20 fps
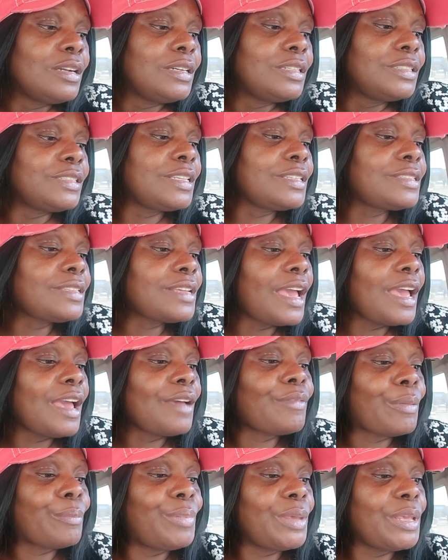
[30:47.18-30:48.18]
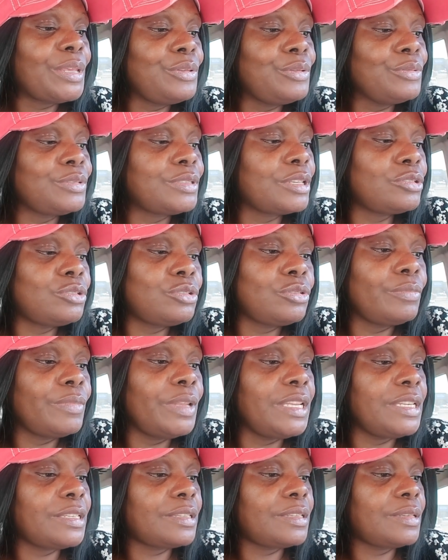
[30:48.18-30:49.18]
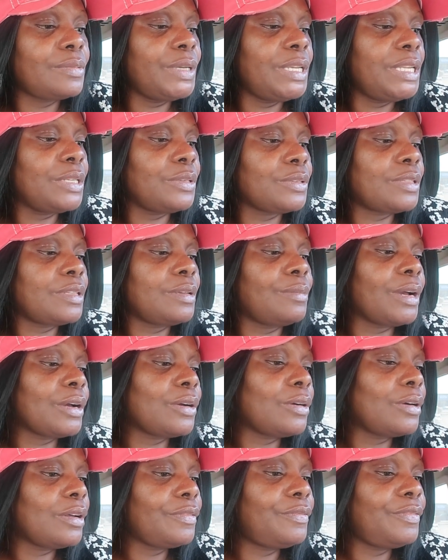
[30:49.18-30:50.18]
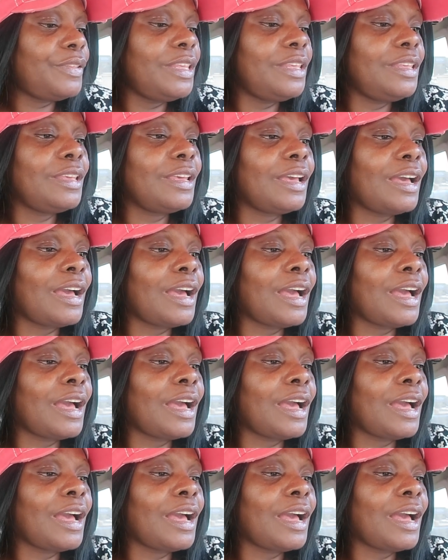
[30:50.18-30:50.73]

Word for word: since I haven't been using too many sweeteners in my coffee,